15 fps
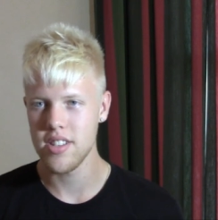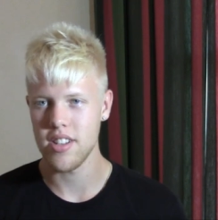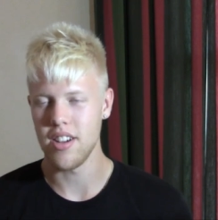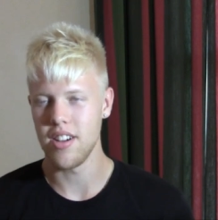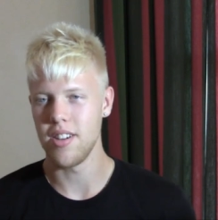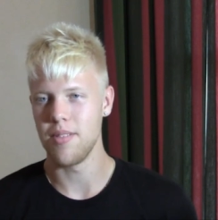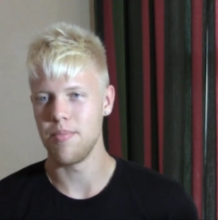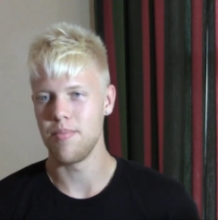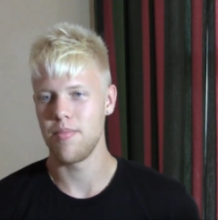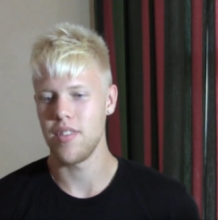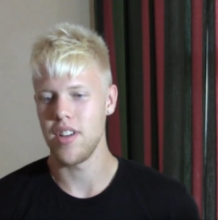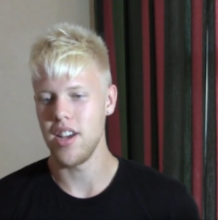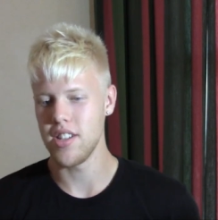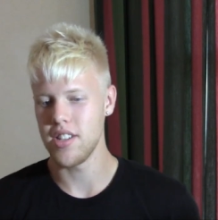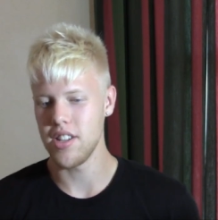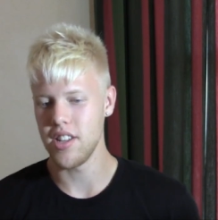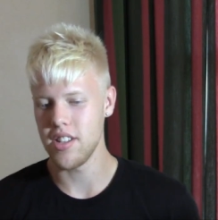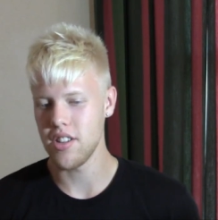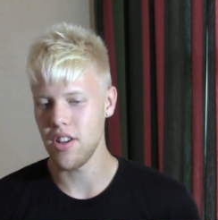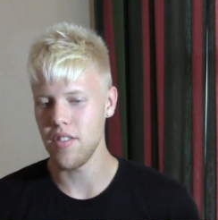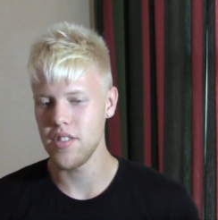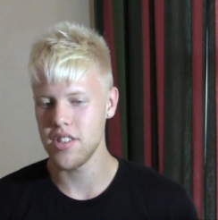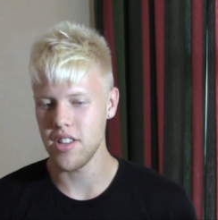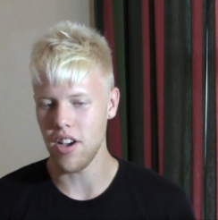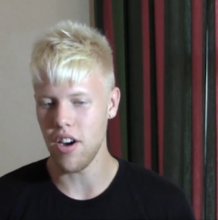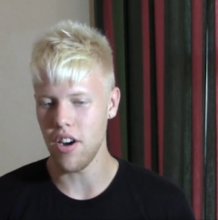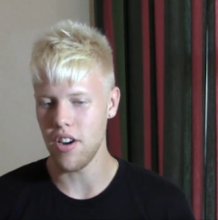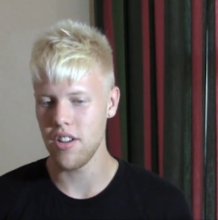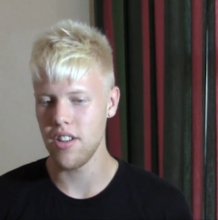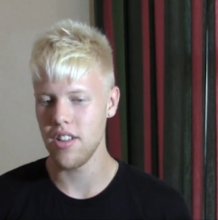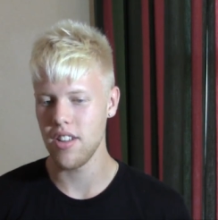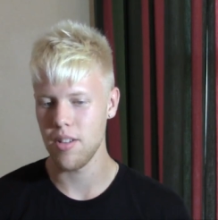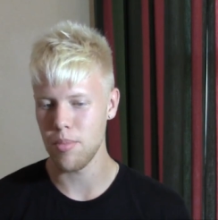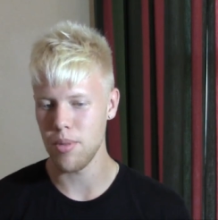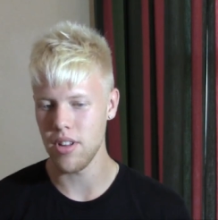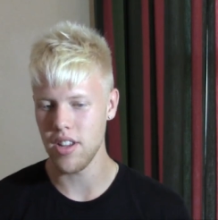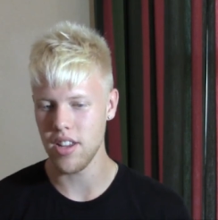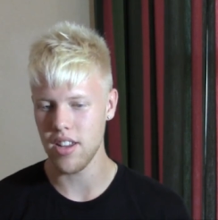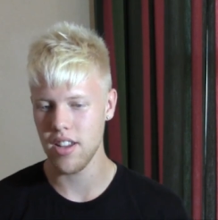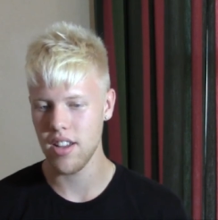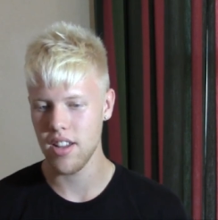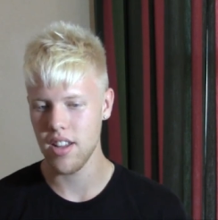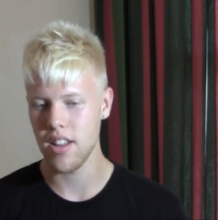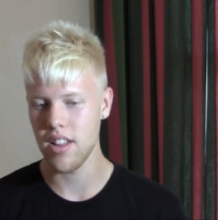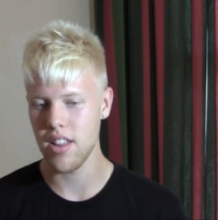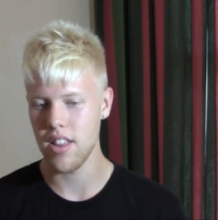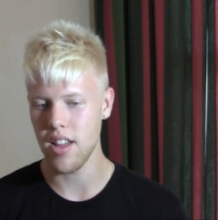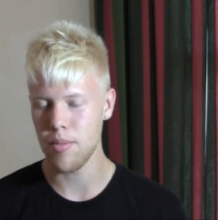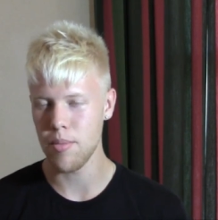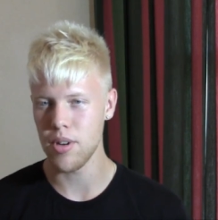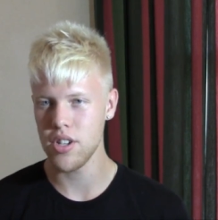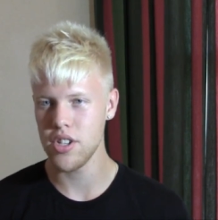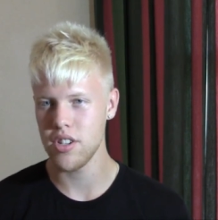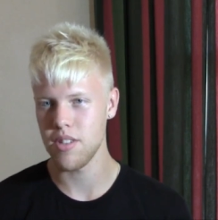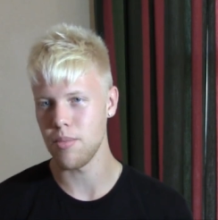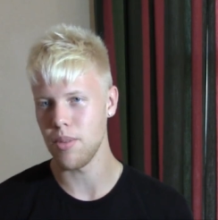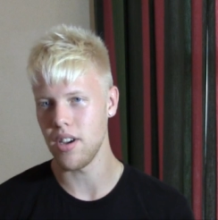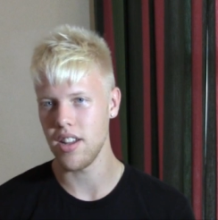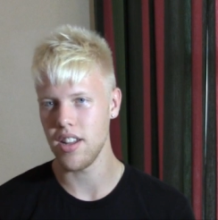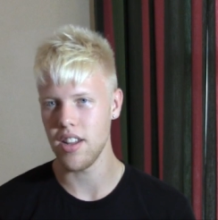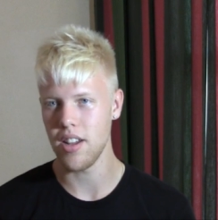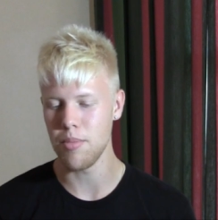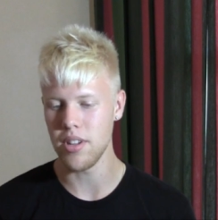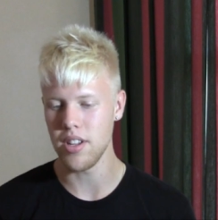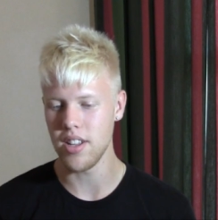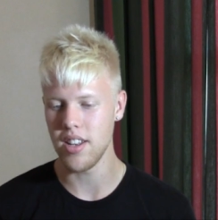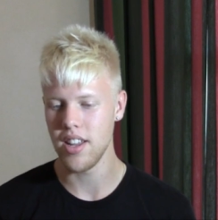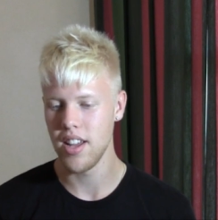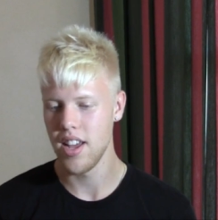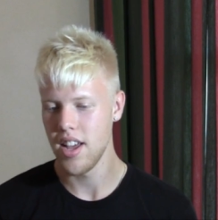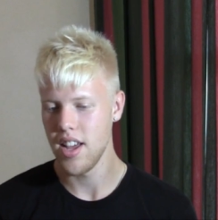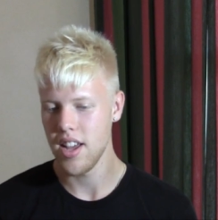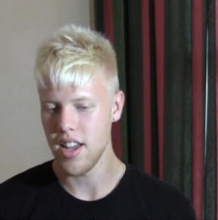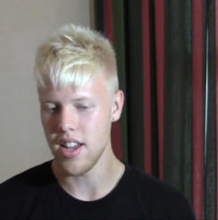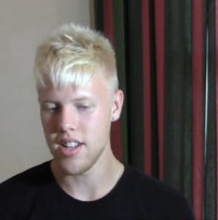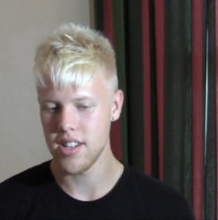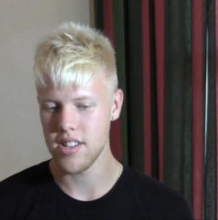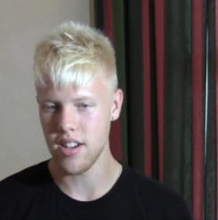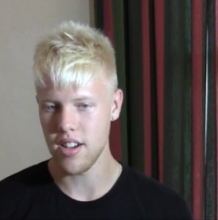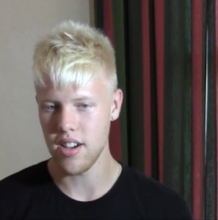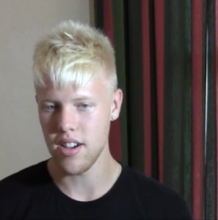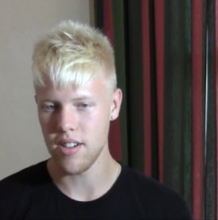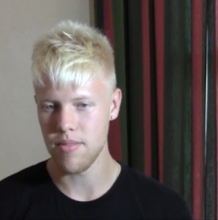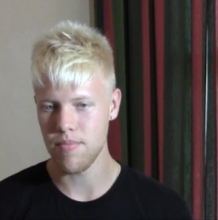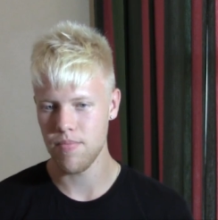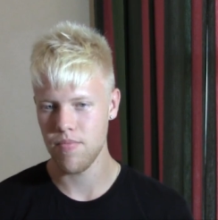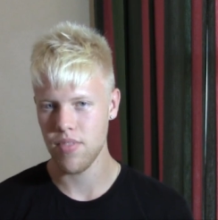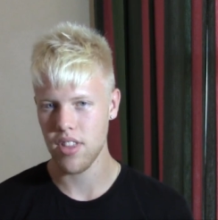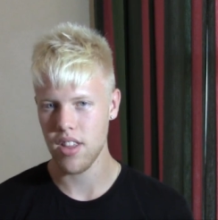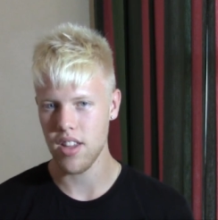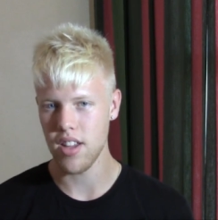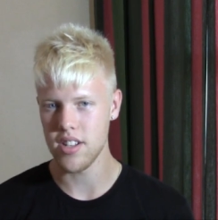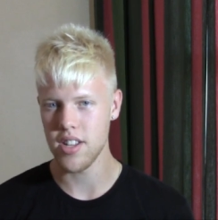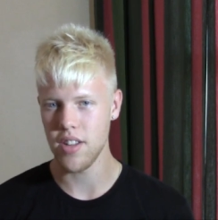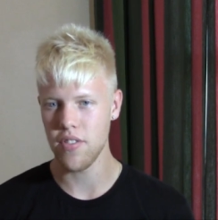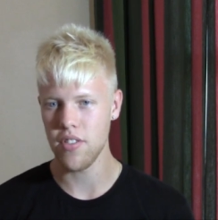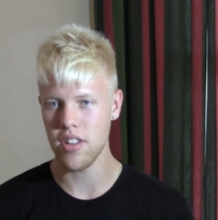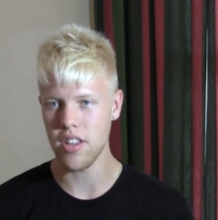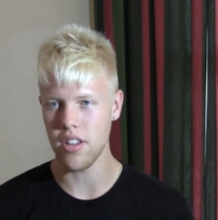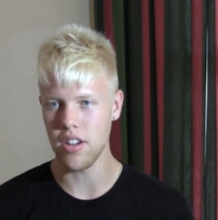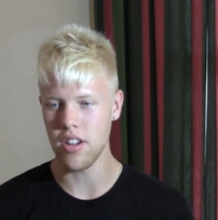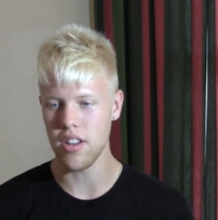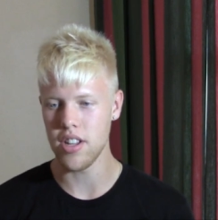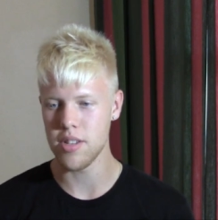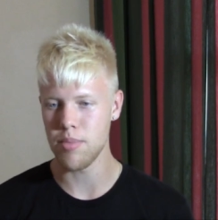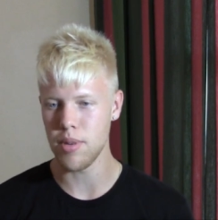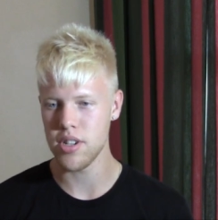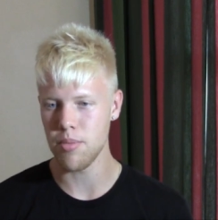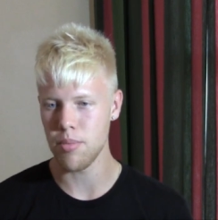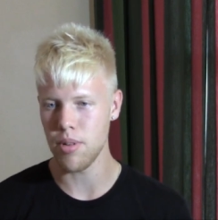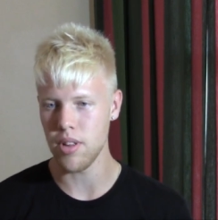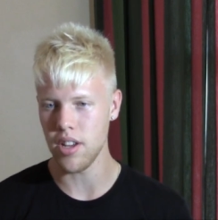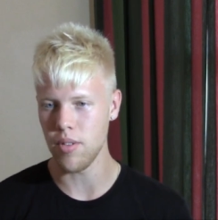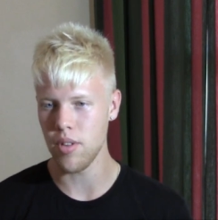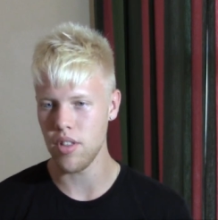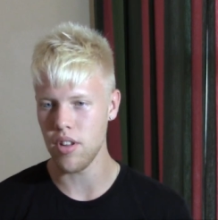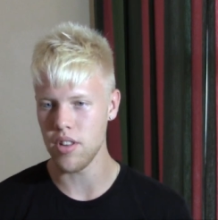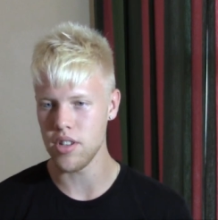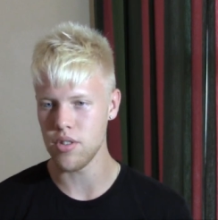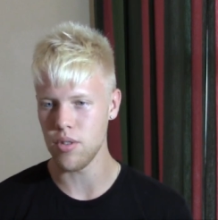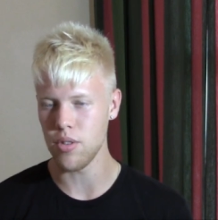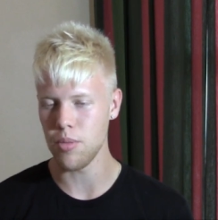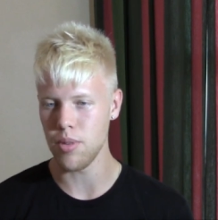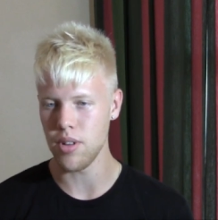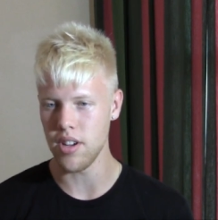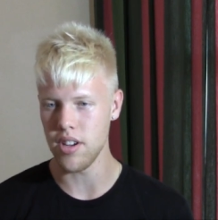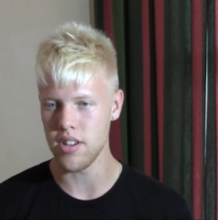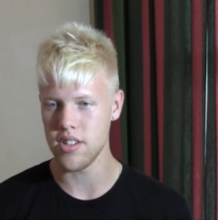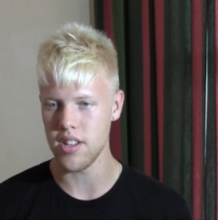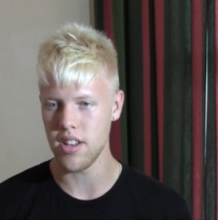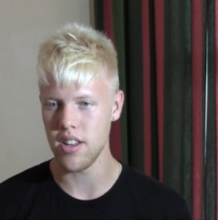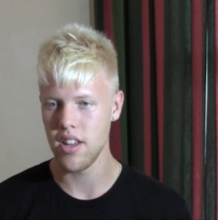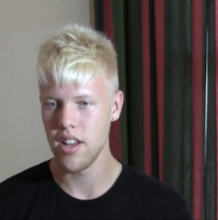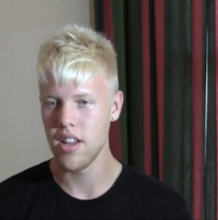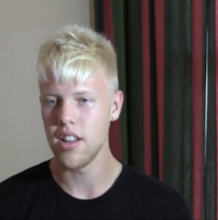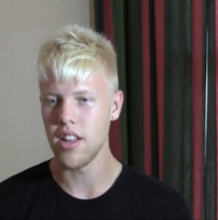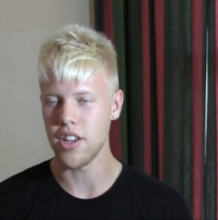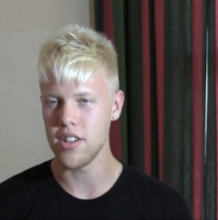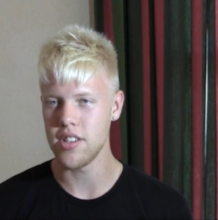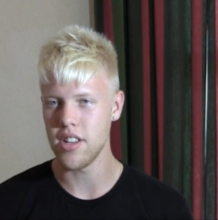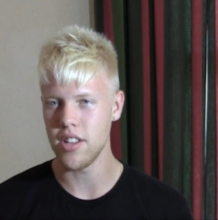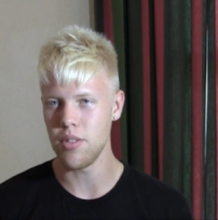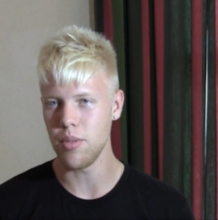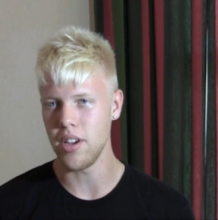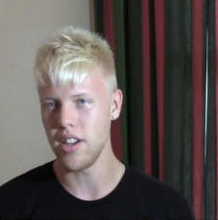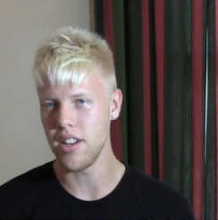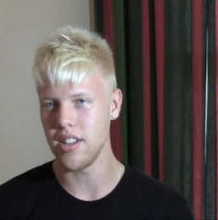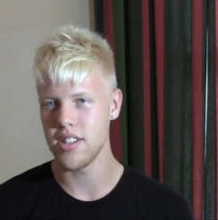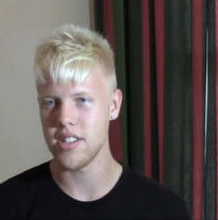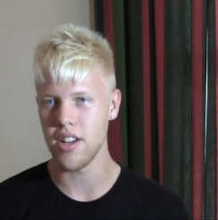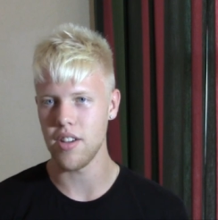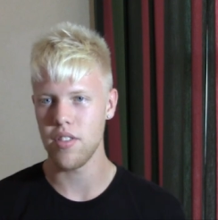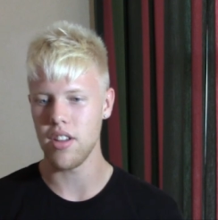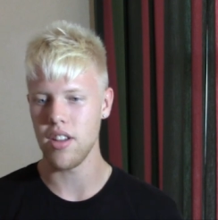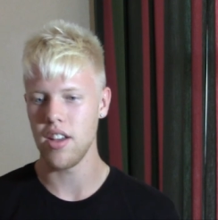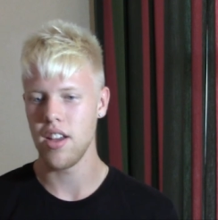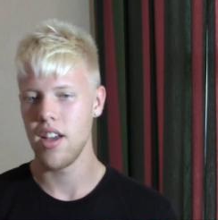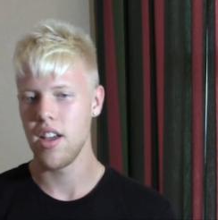Um, it, it's obviously hard playing that much, but I mean, it's um, it's definitely good, especially playing with all these older players and like you said, Dwayne and stuff that